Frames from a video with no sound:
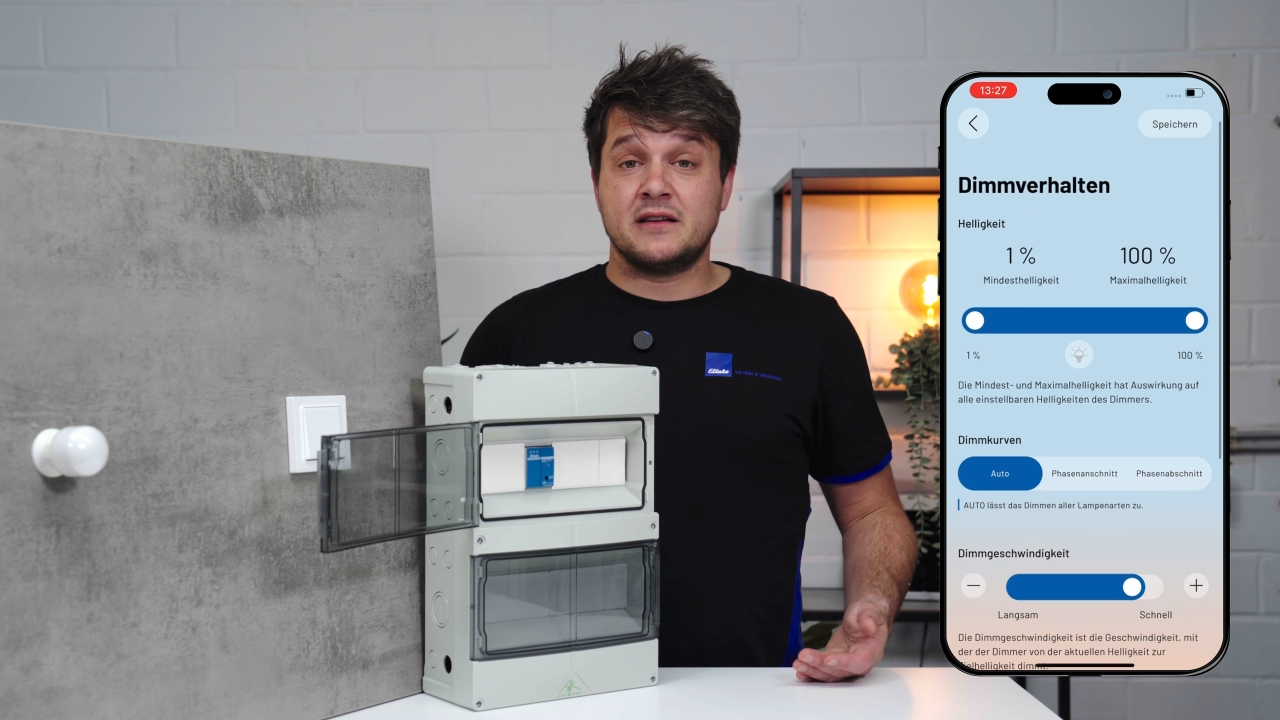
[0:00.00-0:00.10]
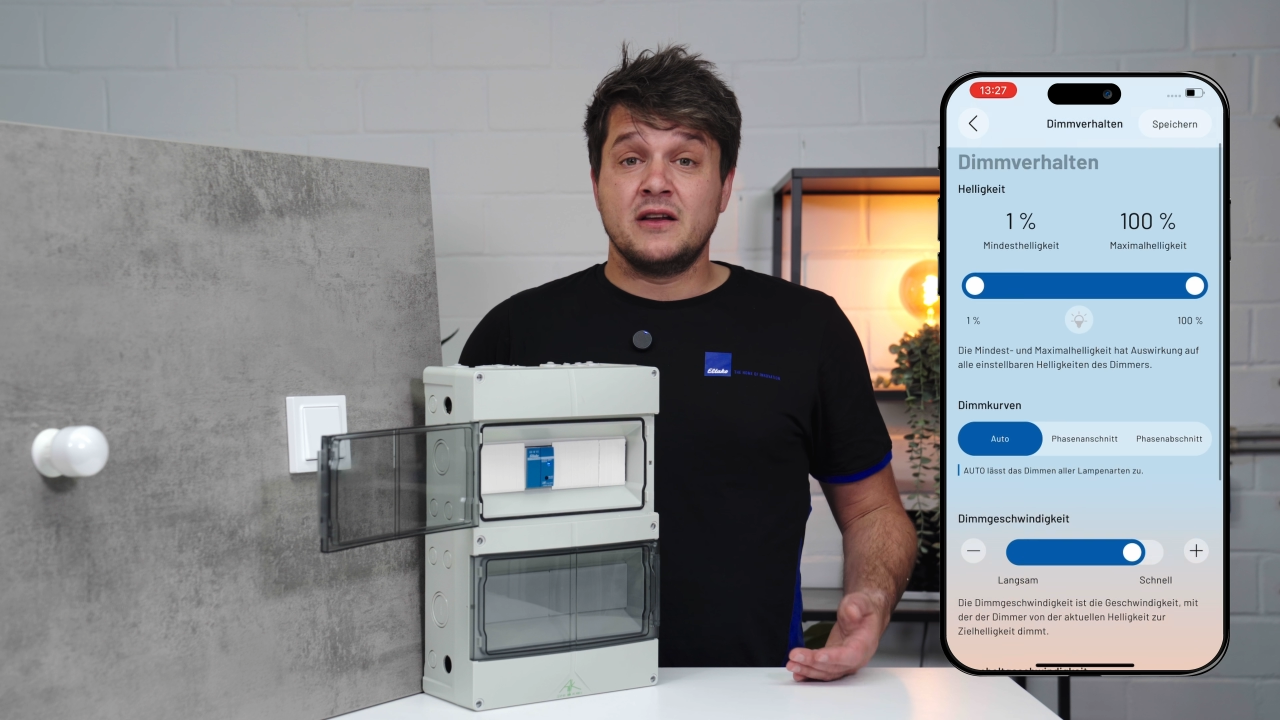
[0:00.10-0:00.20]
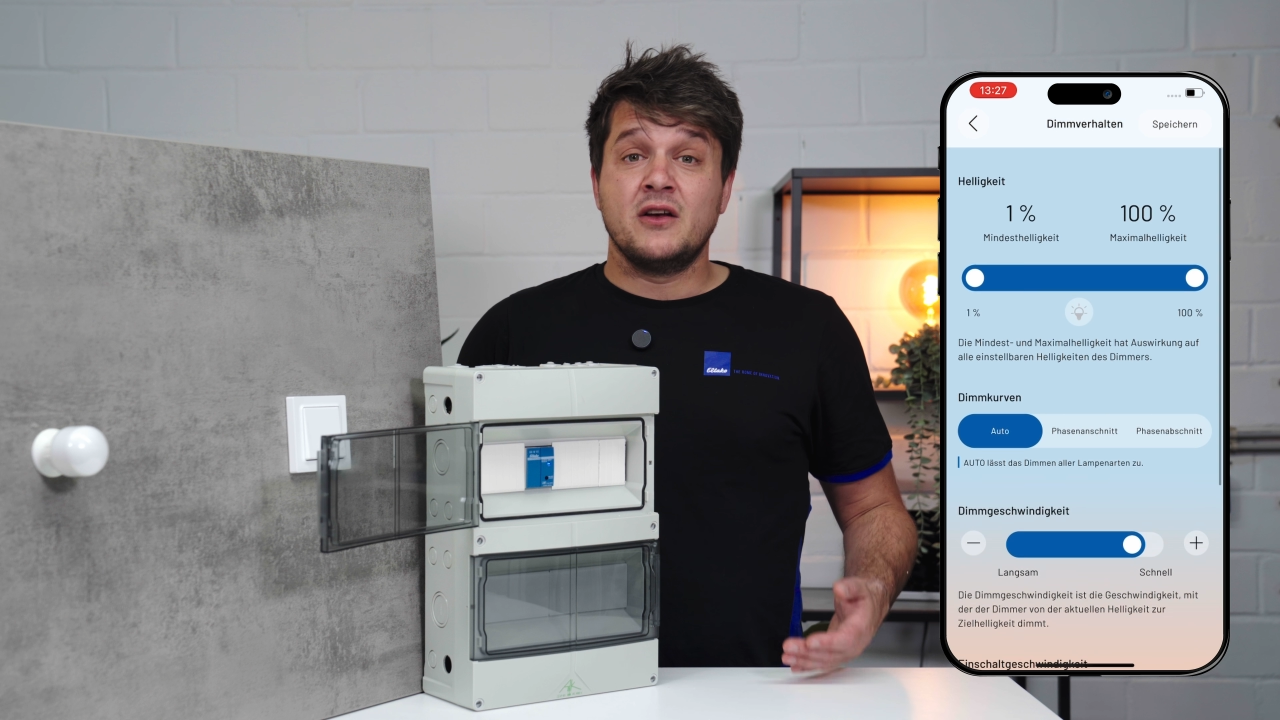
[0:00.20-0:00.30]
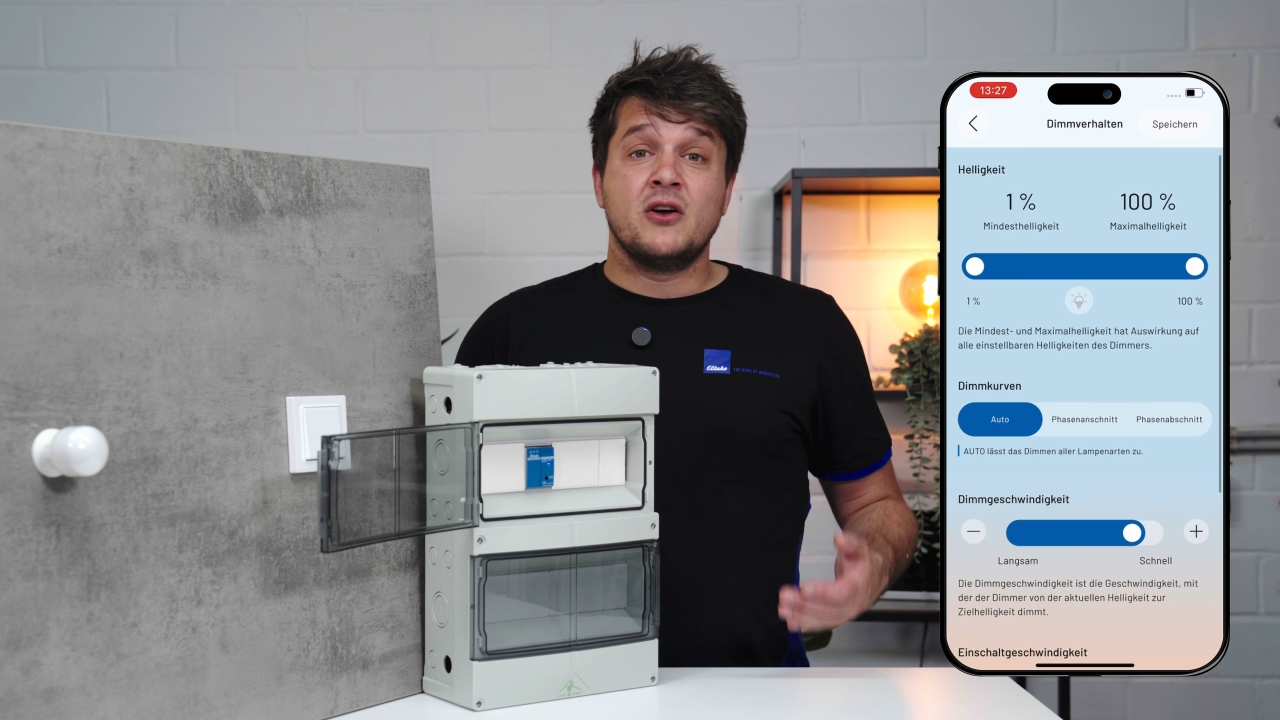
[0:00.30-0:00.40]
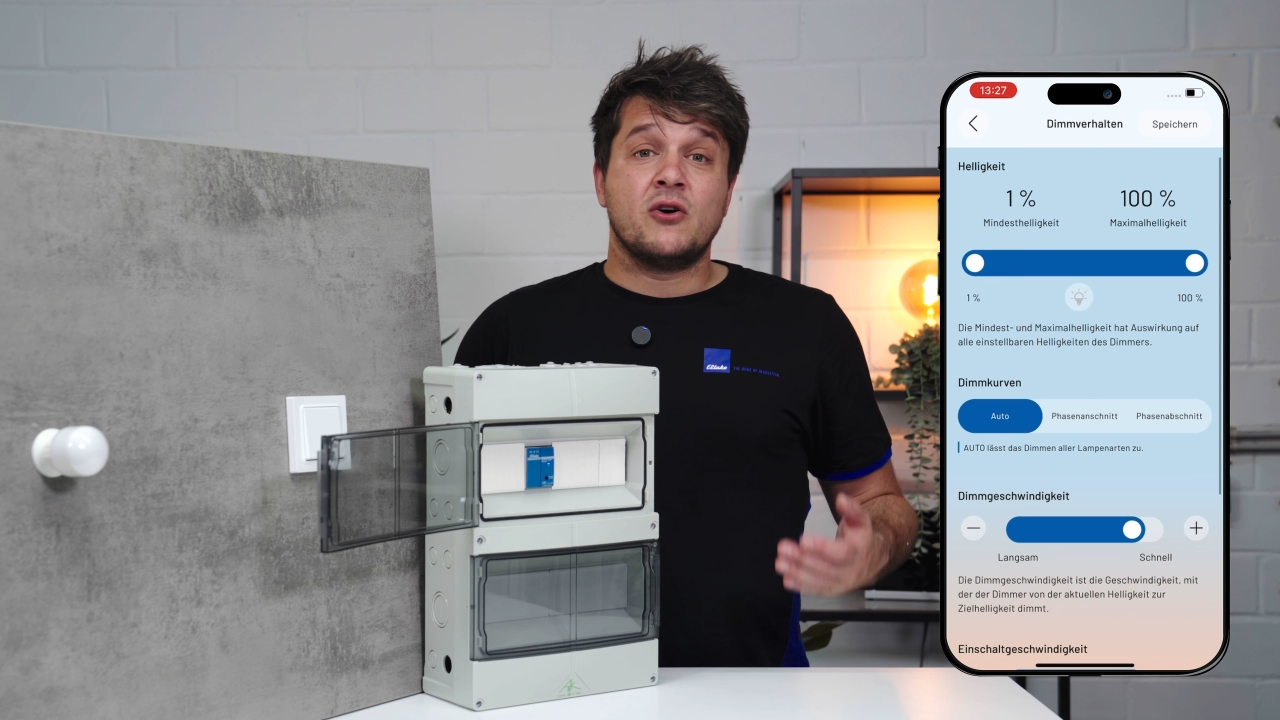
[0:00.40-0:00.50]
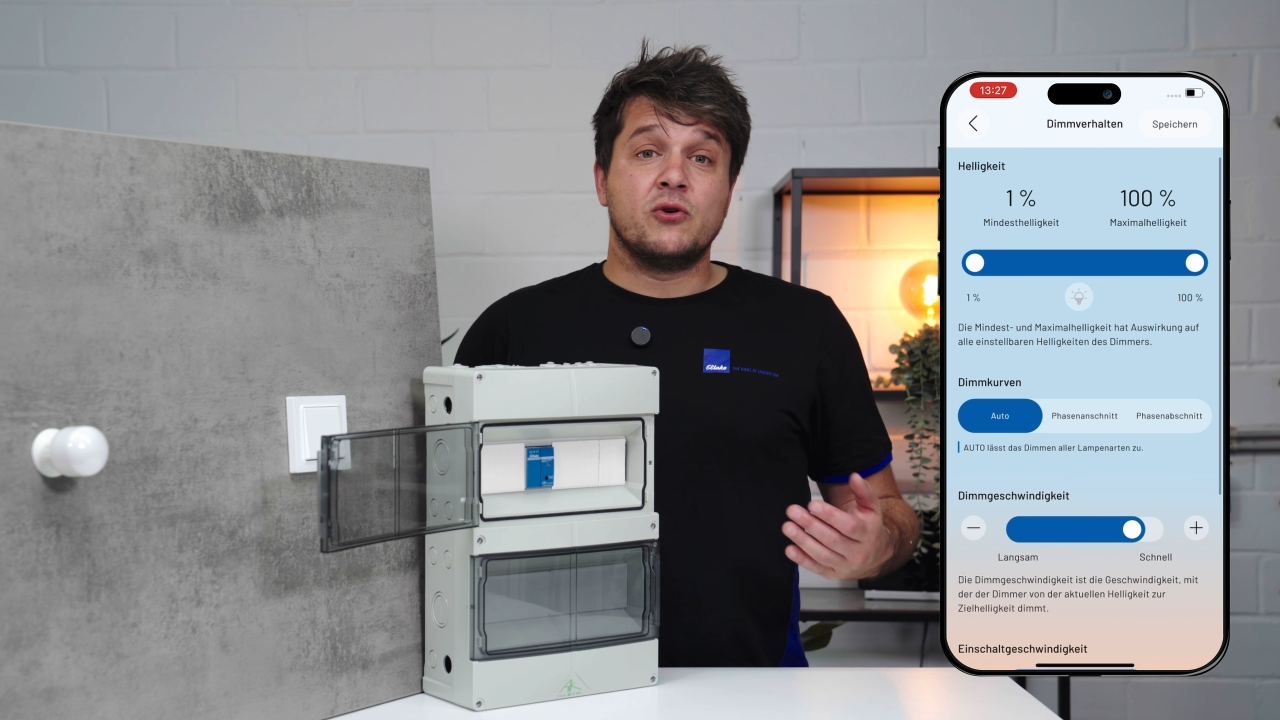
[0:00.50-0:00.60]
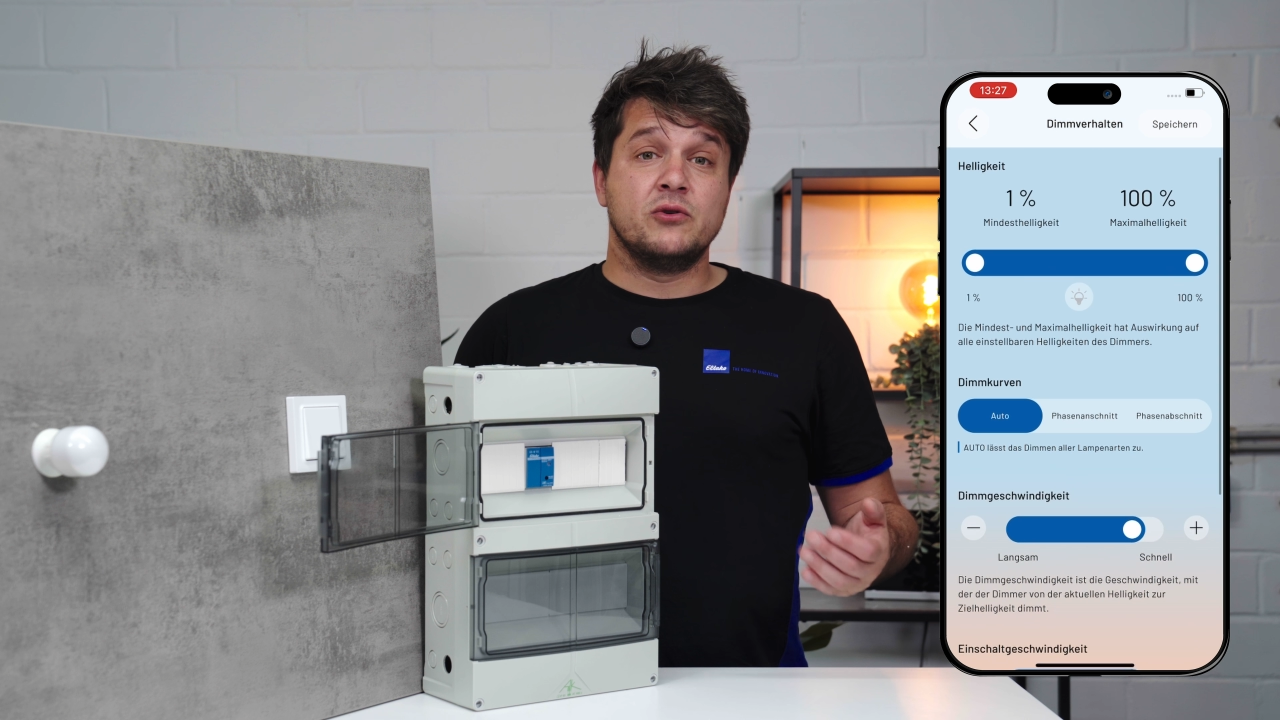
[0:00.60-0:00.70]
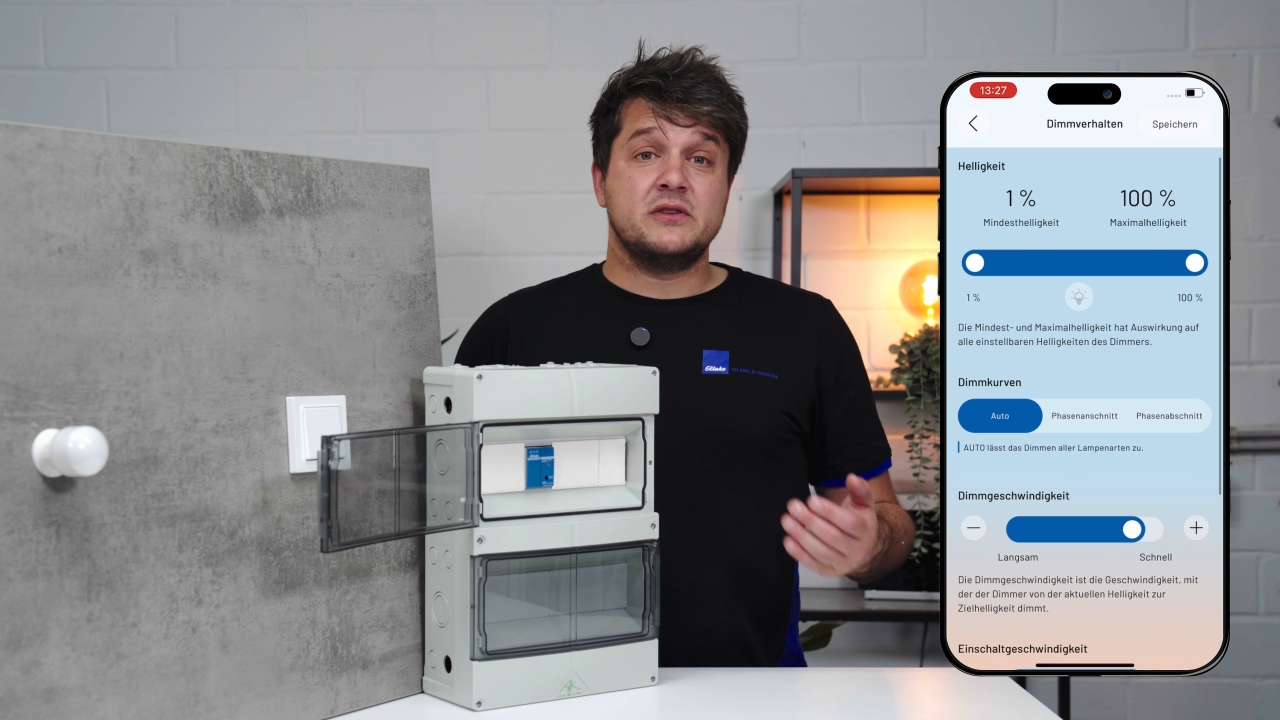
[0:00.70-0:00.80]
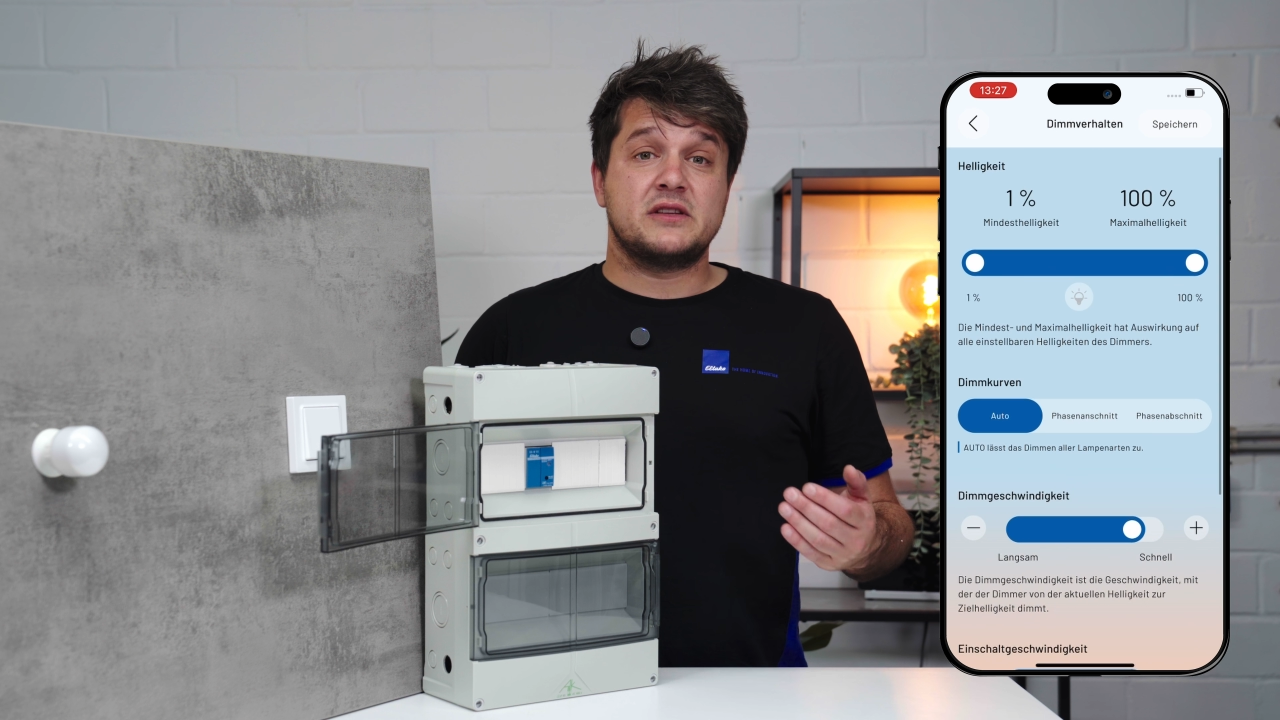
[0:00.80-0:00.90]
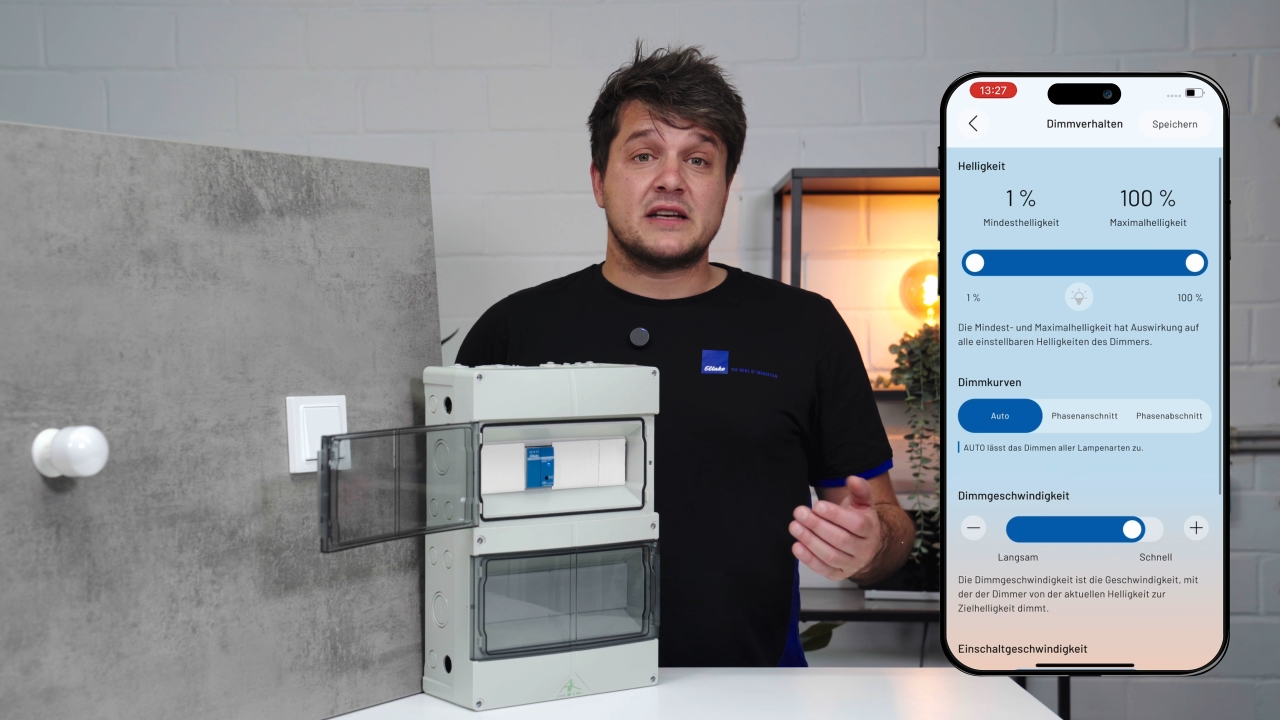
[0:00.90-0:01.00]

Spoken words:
behavior,